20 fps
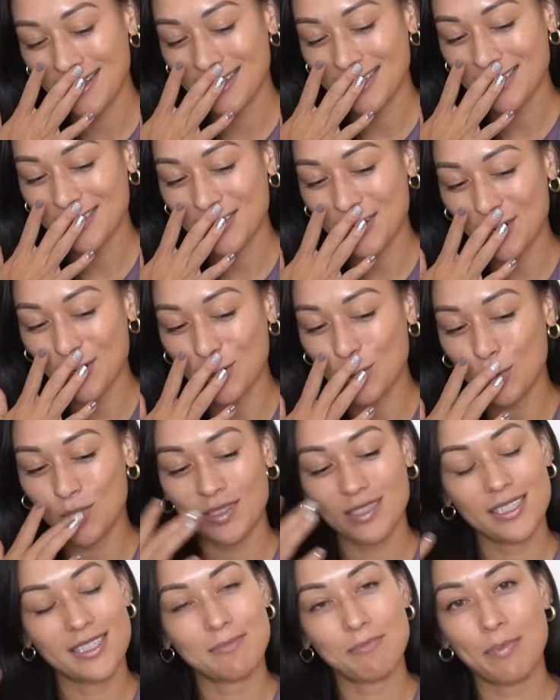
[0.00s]
So
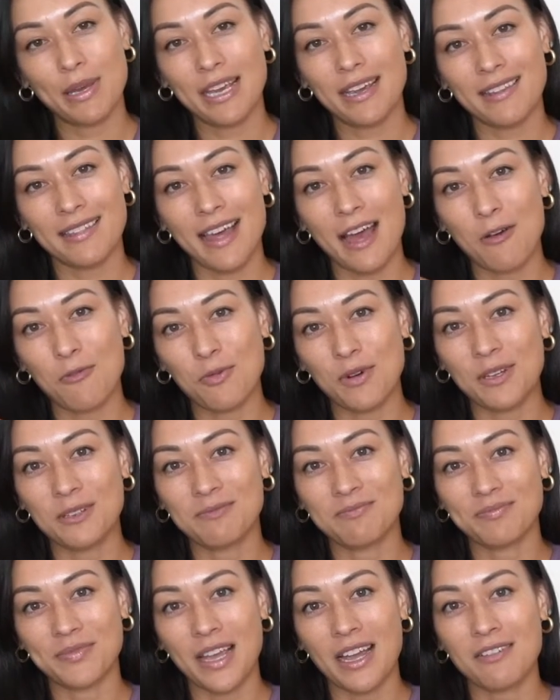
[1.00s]
pick that
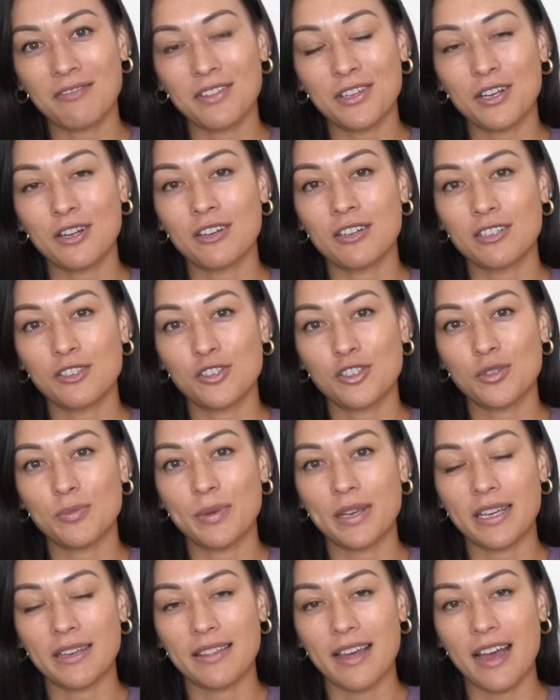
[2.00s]
one. Have the courage to
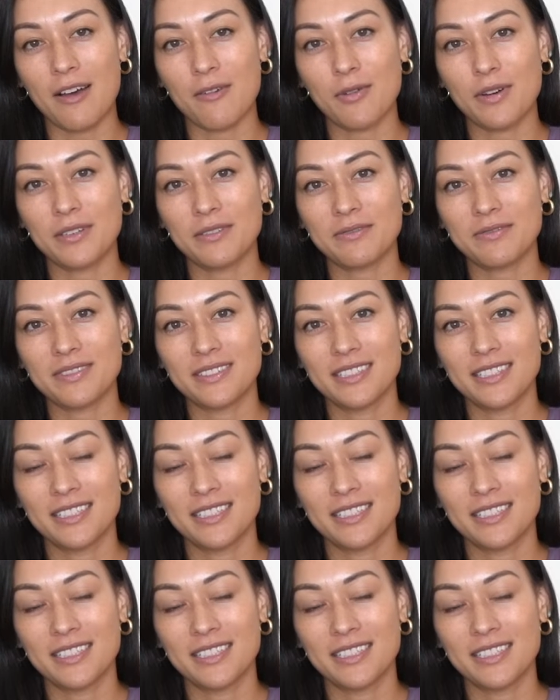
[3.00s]
pick that one.